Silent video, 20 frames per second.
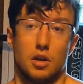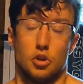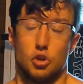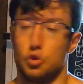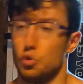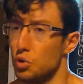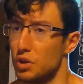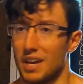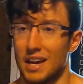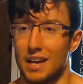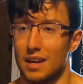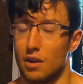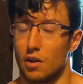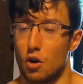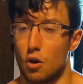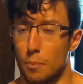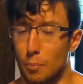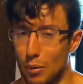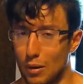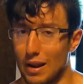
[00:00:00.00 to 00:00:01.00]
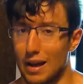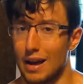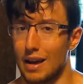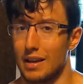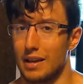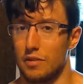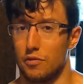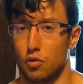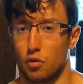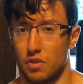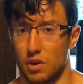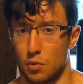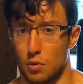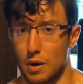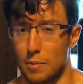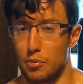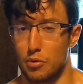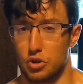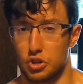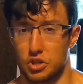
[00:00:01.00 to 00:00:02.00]
You can apply evolving
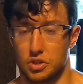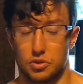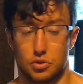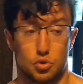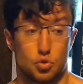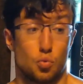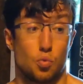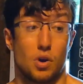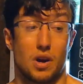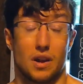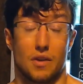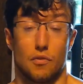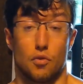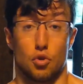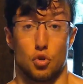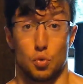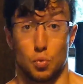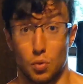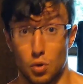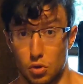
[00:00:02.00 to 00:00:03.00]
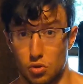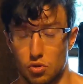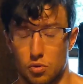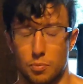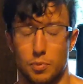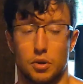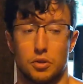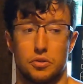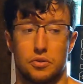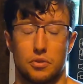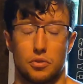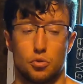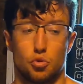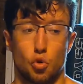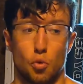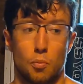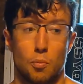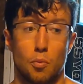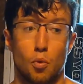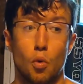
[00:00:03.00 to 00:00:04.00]
rep ranges to whatever you want, but
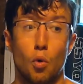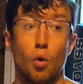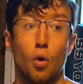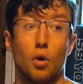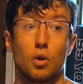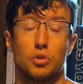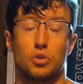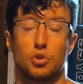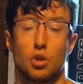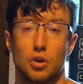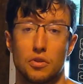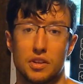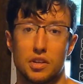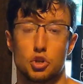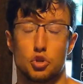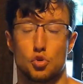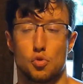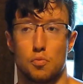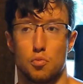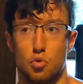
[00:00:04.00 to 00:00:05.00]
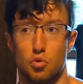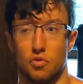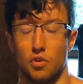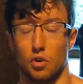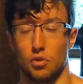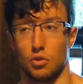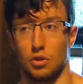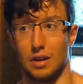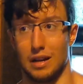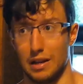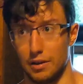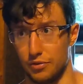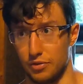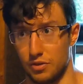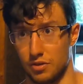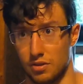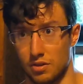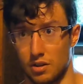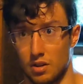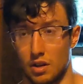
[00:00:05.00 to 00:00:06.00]
the more tonnage you move on the
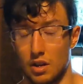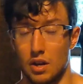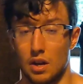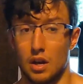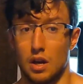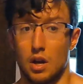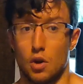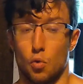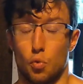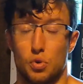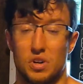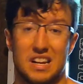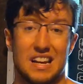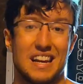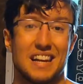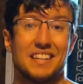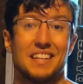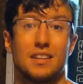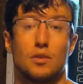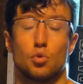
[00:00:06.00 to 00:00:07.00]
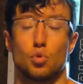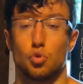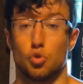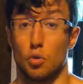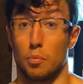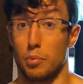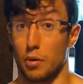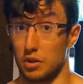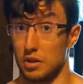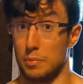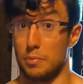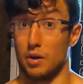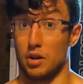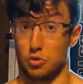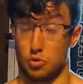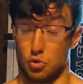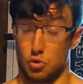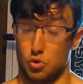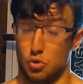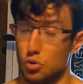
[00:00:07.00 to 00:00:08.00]
lift, related to the body
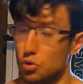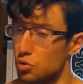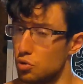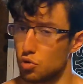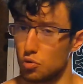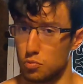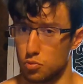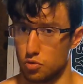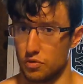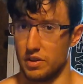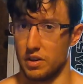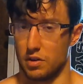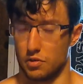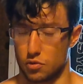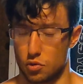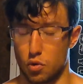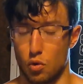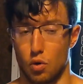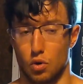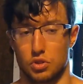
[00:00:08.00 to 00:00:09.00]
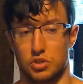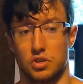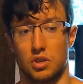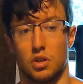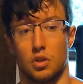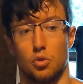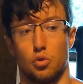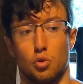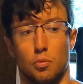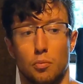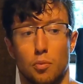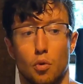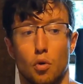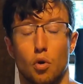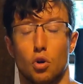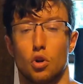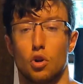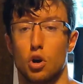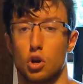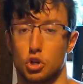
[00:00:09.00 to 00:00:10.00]
part you use to move it, of course, the
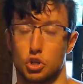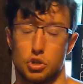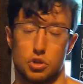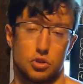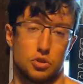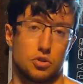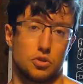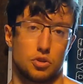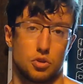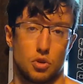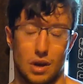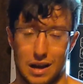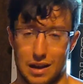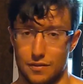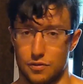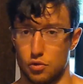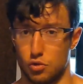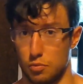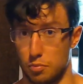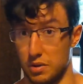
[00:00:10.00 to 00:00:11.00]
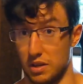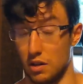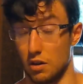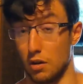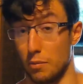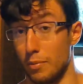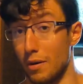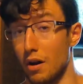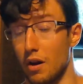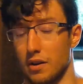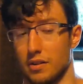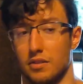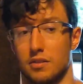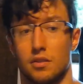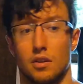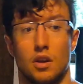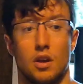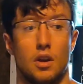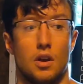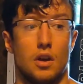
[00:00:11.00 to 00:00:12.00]
more cautious you have to be about
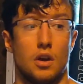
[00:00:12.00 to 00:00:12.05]
it.